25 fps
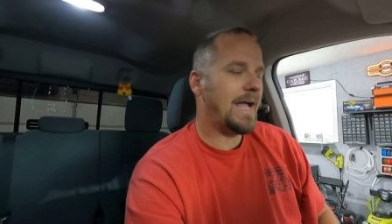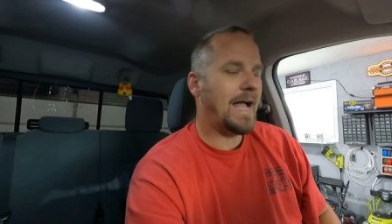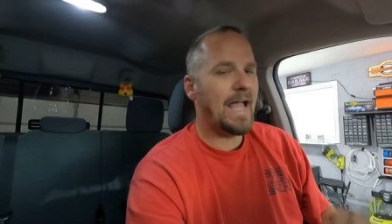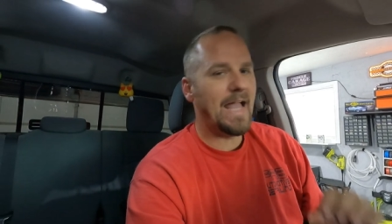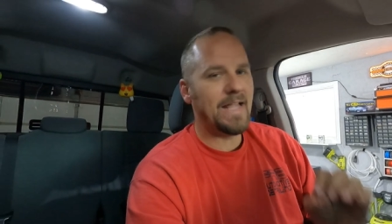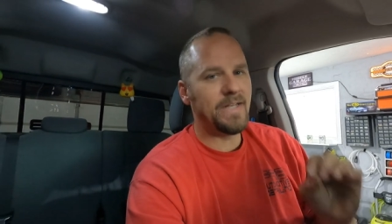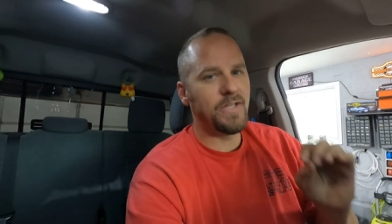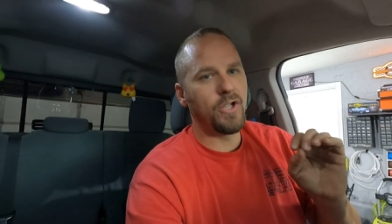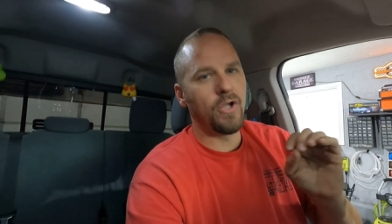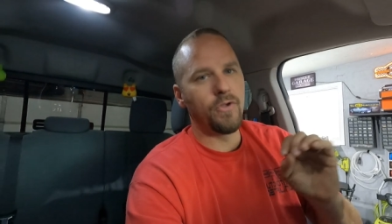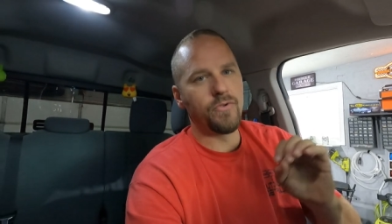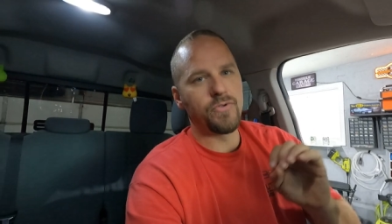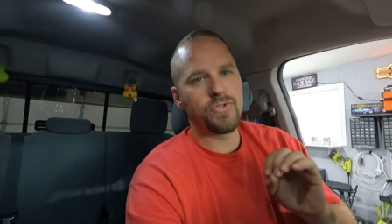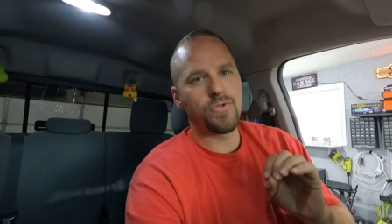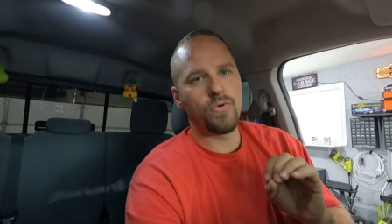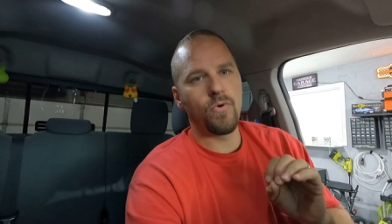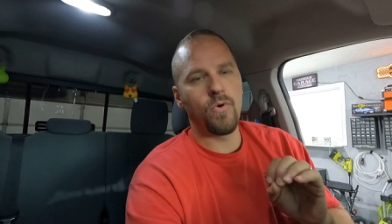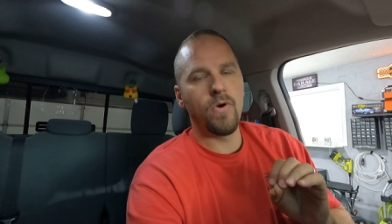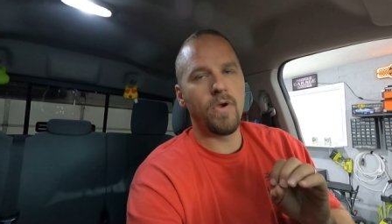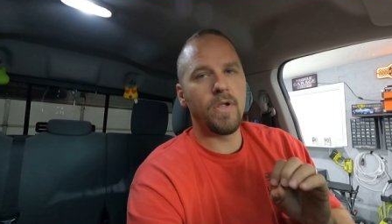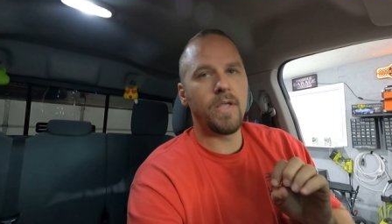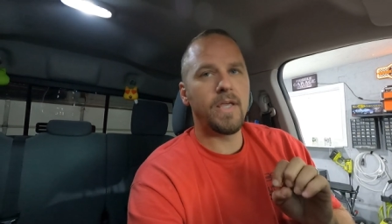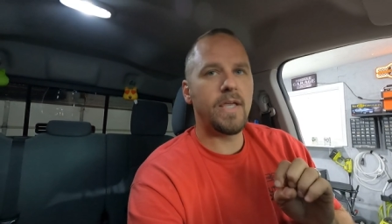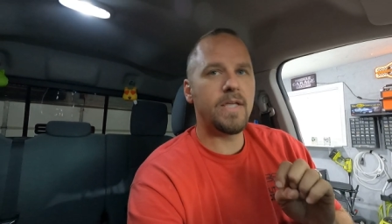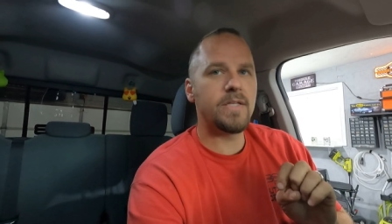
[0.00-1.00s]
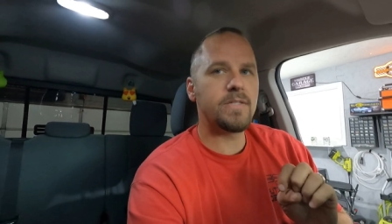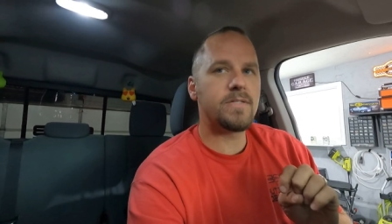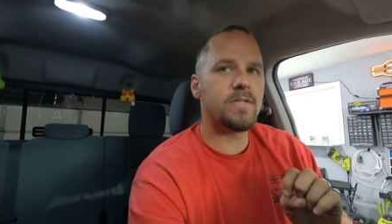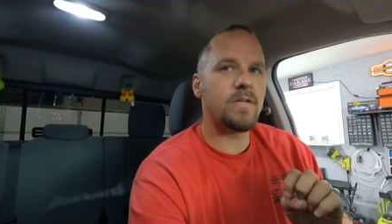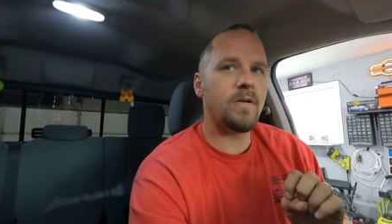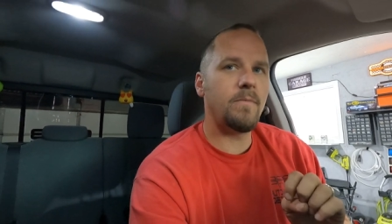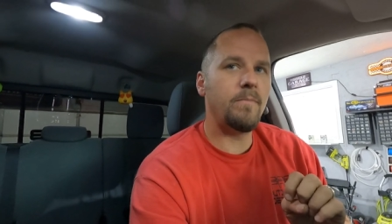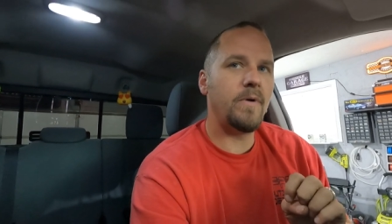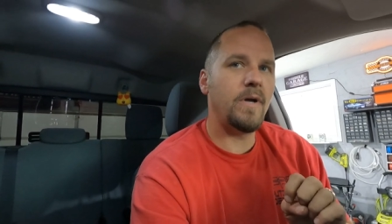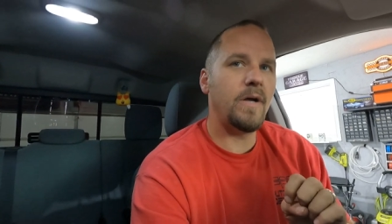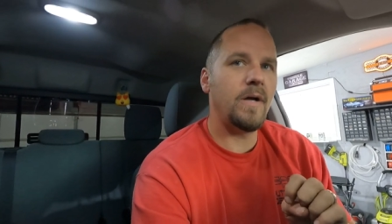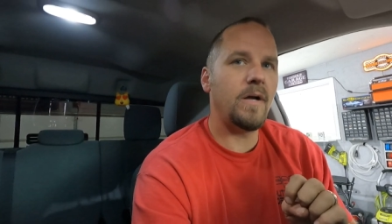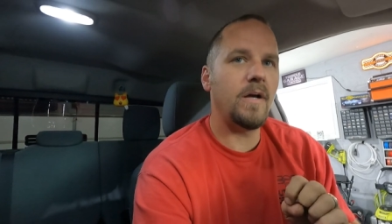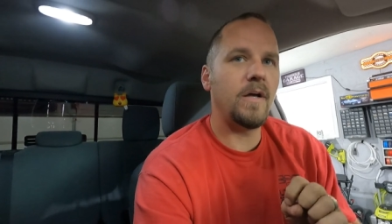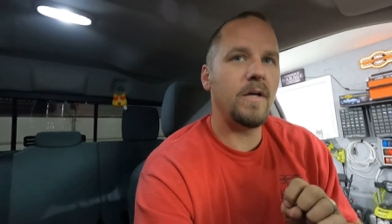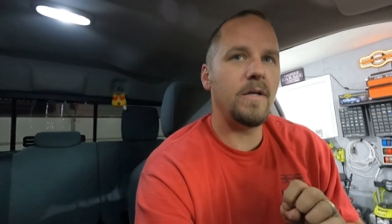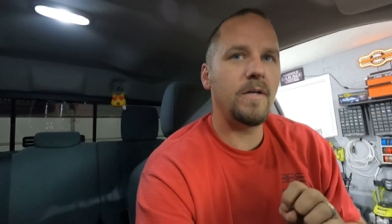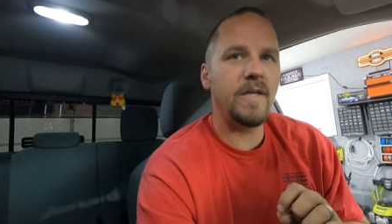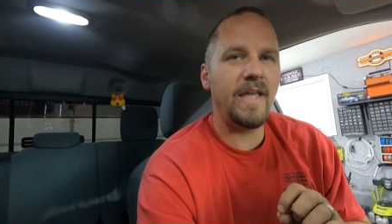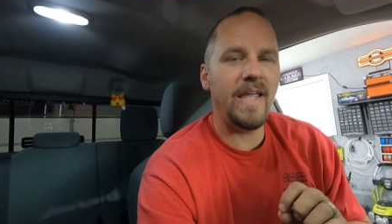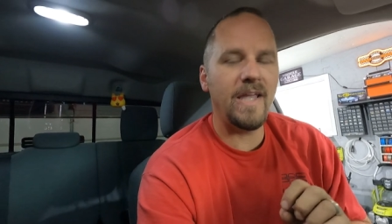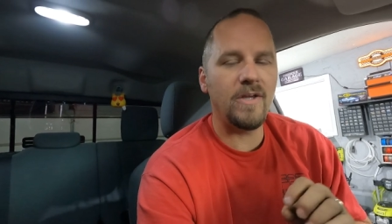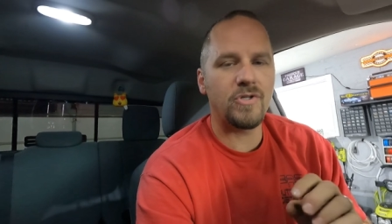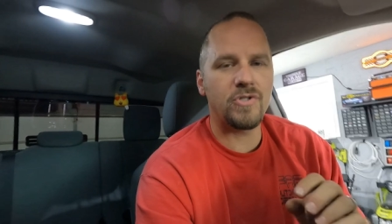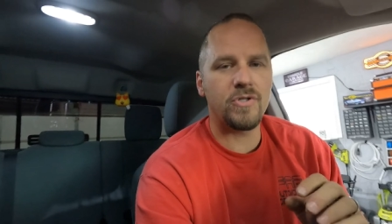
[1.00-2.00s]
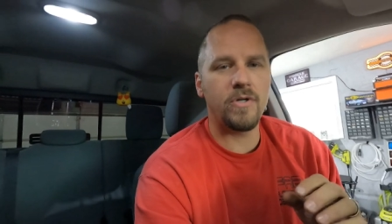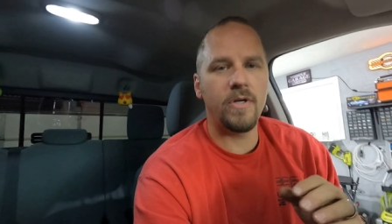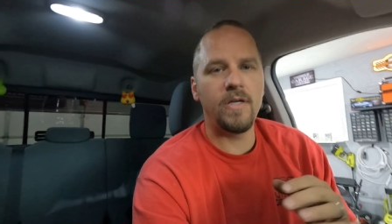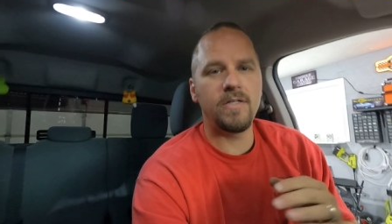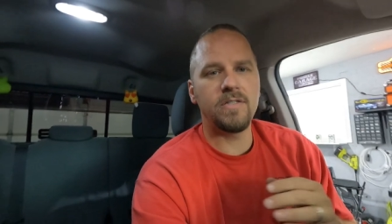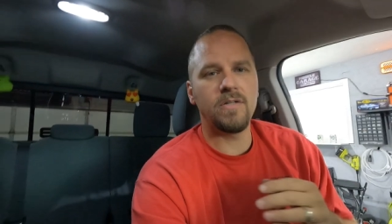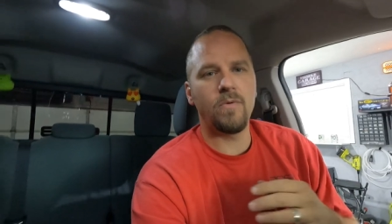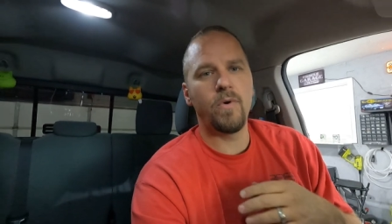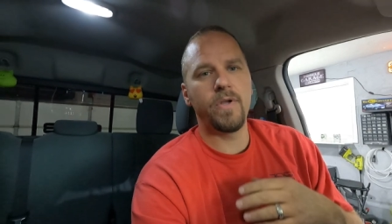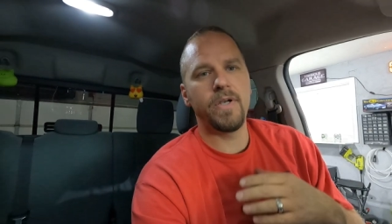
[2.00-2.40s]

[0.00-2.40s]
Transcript: had to go to the store and get some heat shrinks.